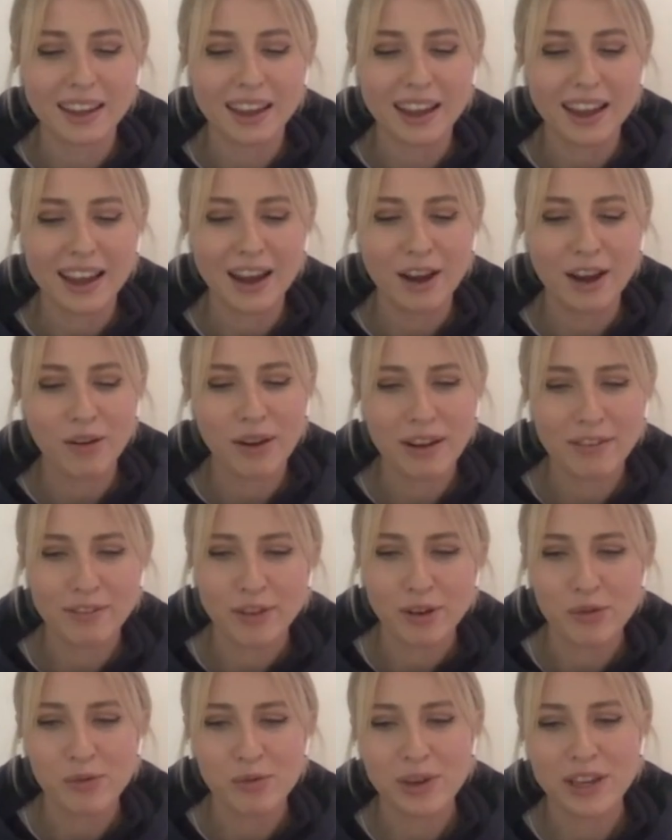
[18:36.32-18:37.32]

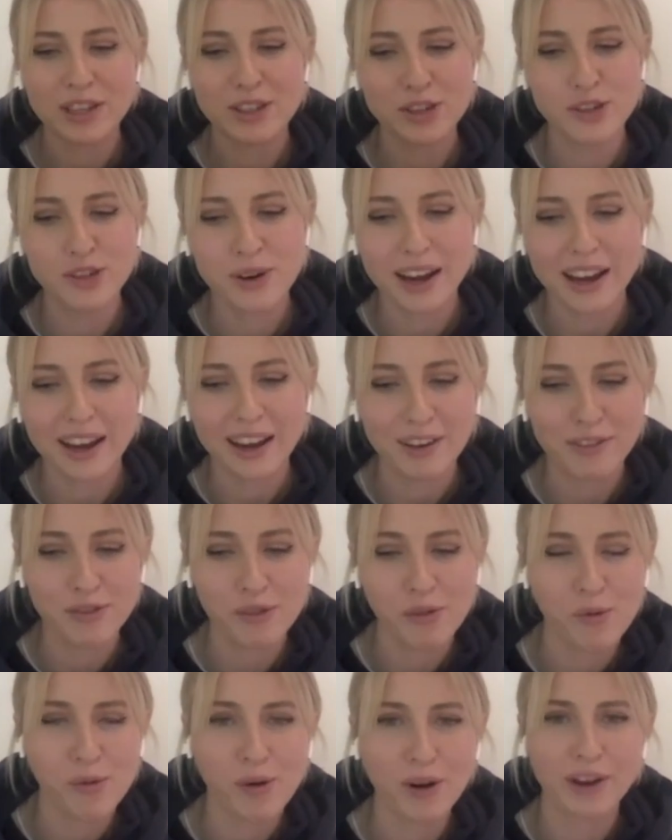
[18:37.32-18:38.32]
However, we do have
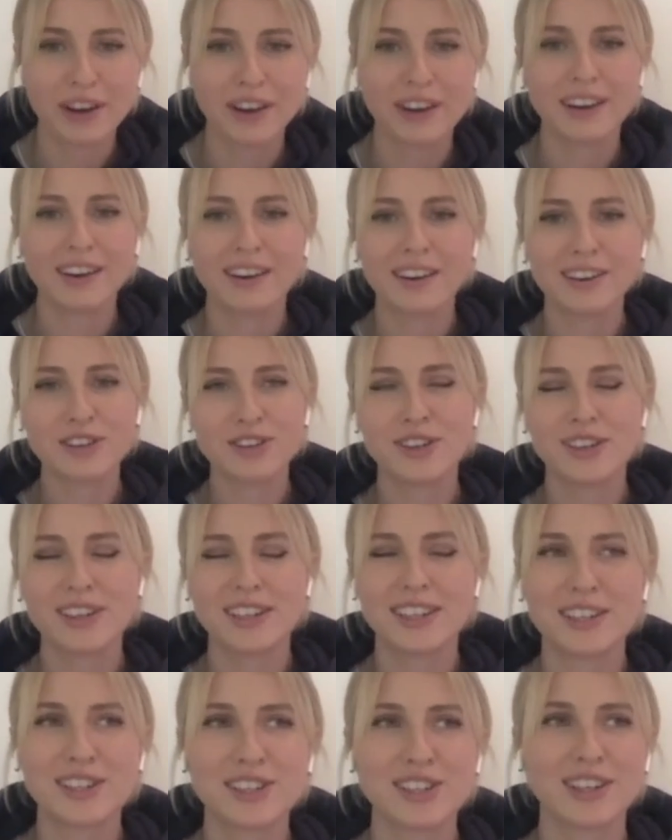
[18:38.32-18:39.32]
one
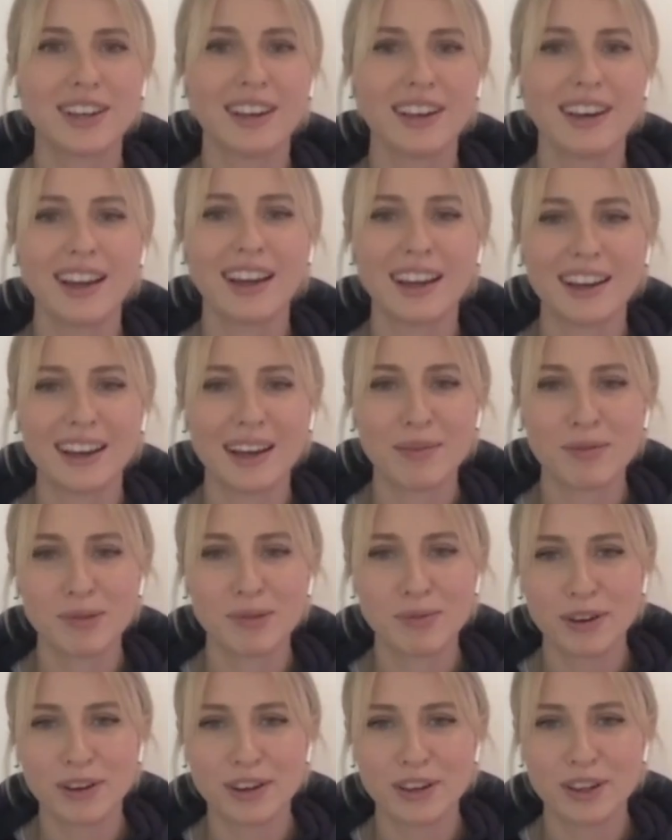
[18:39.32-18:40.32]
tradition at
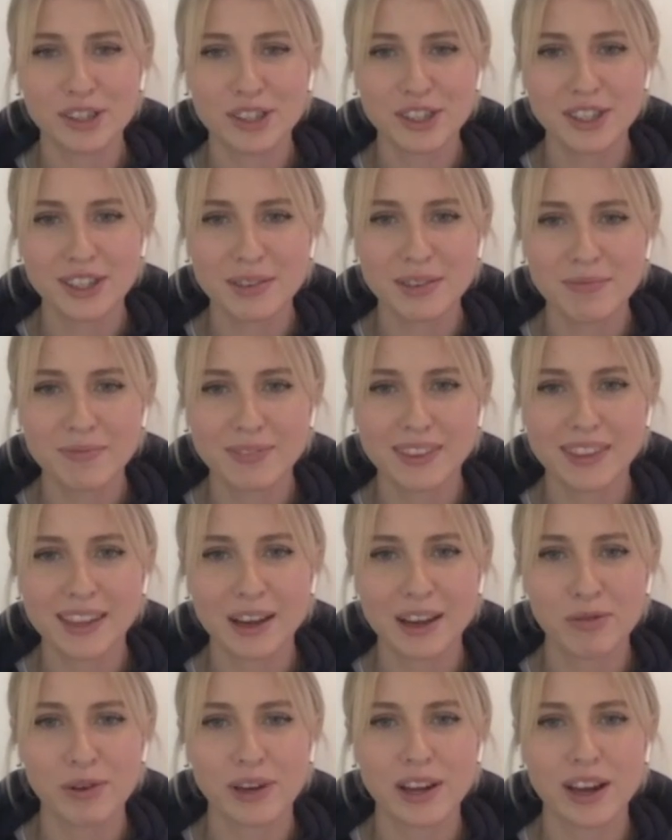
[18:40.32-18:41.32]
EBSpreneurship,
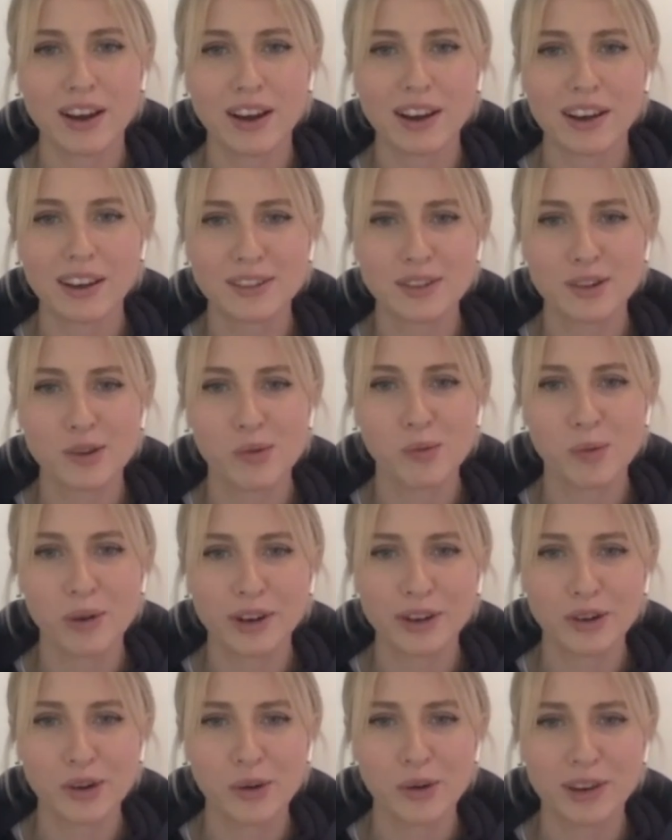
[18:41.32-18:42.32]
that we ask
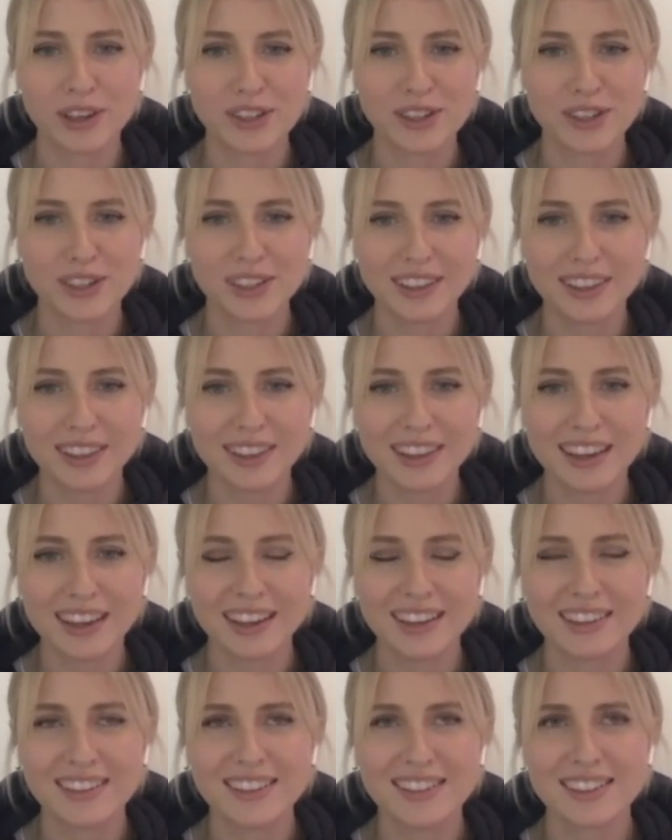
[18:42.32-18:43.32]
one question
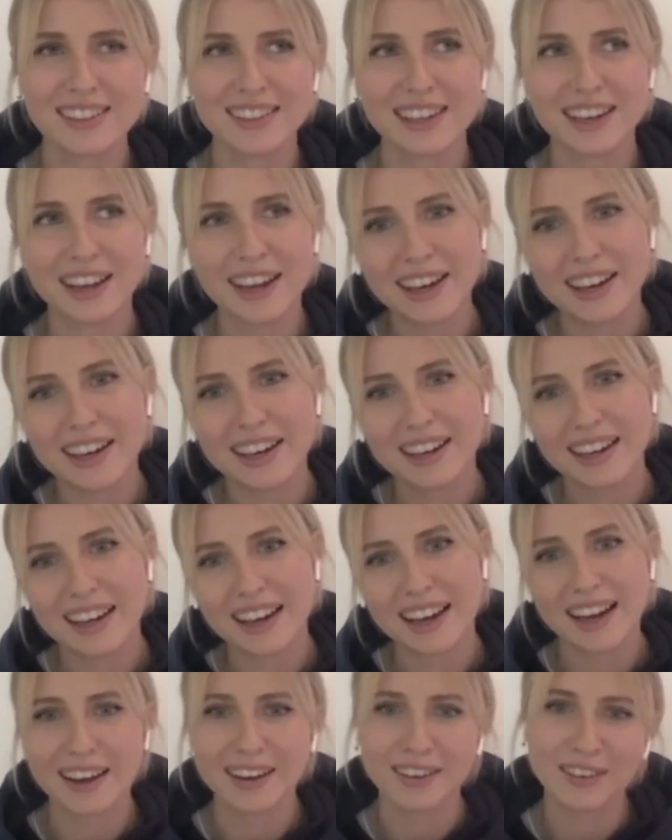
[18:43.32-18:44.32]
that is
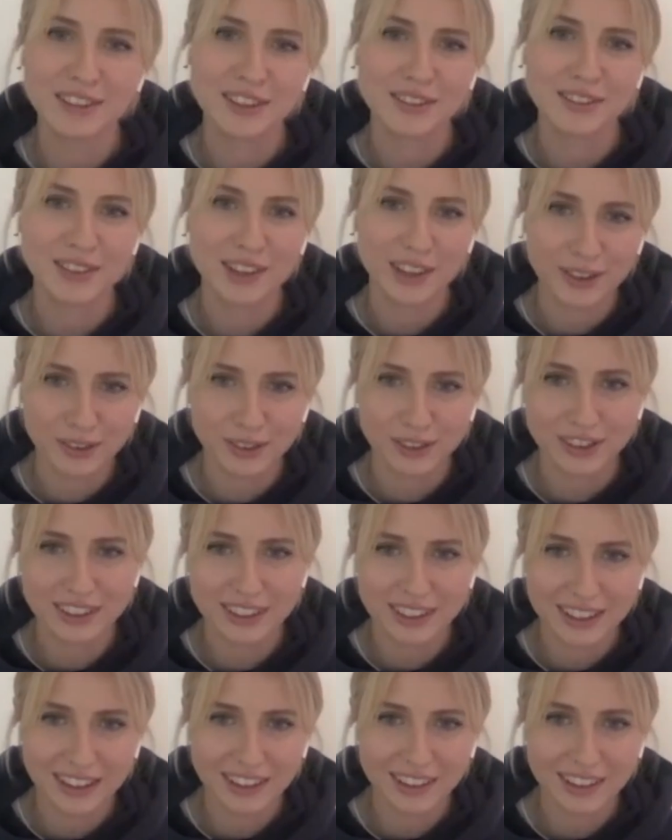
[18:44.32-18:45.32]
slightly out of the
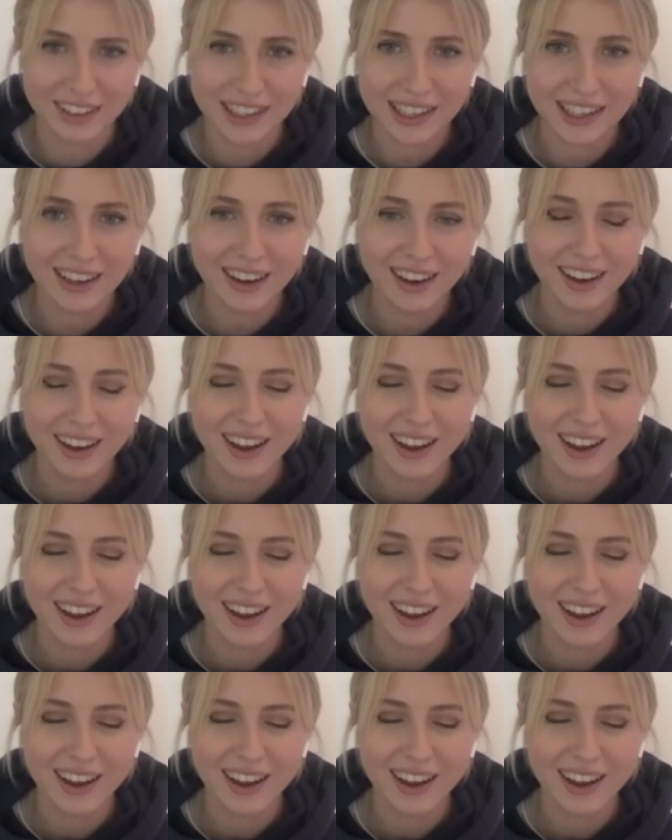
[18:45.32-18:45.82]
ordinary.